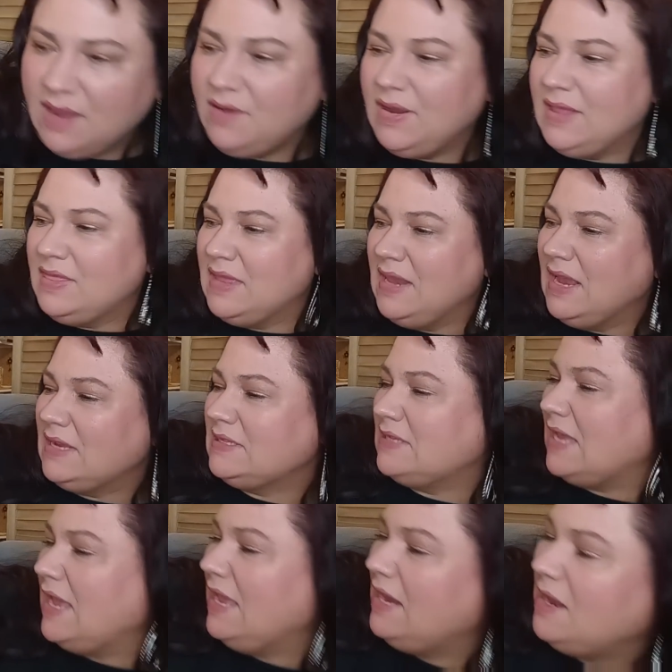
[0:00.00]
All right, the
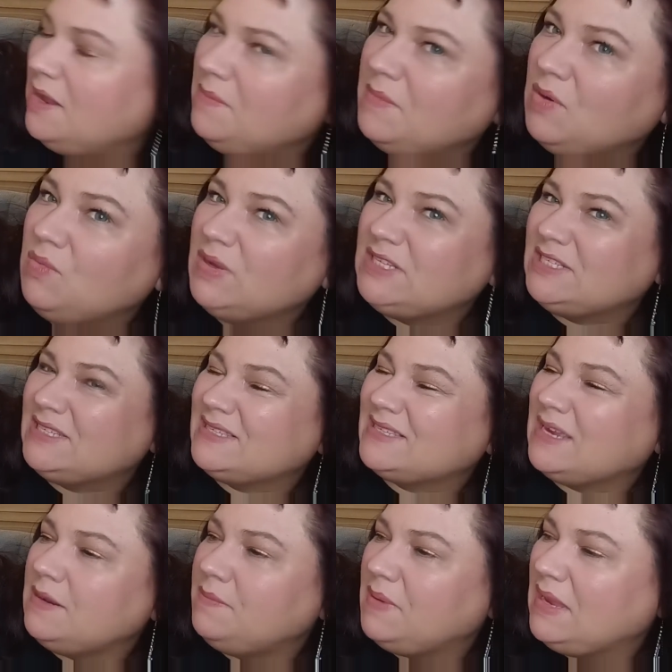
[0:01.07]
next item, which is
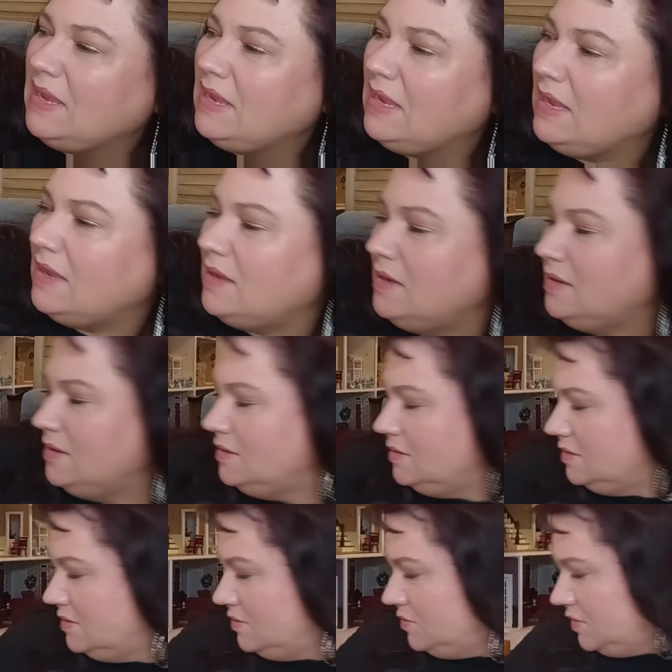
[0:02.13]
going to be,
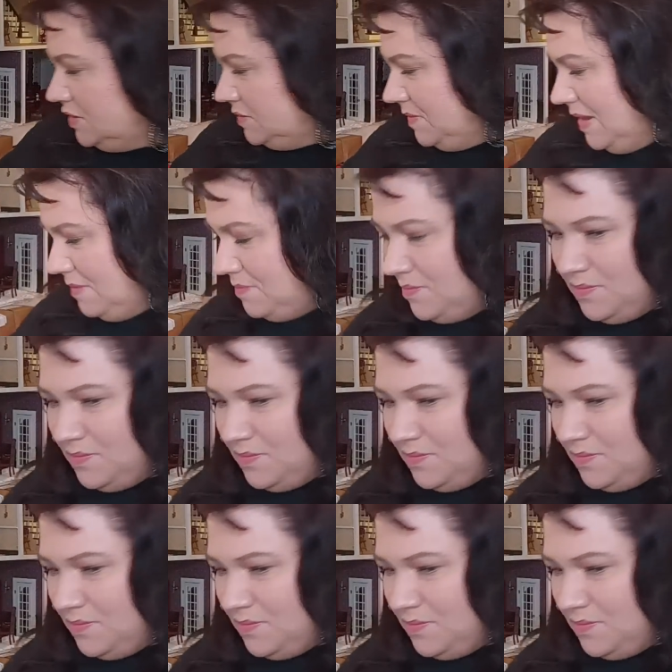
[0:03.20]
where's my,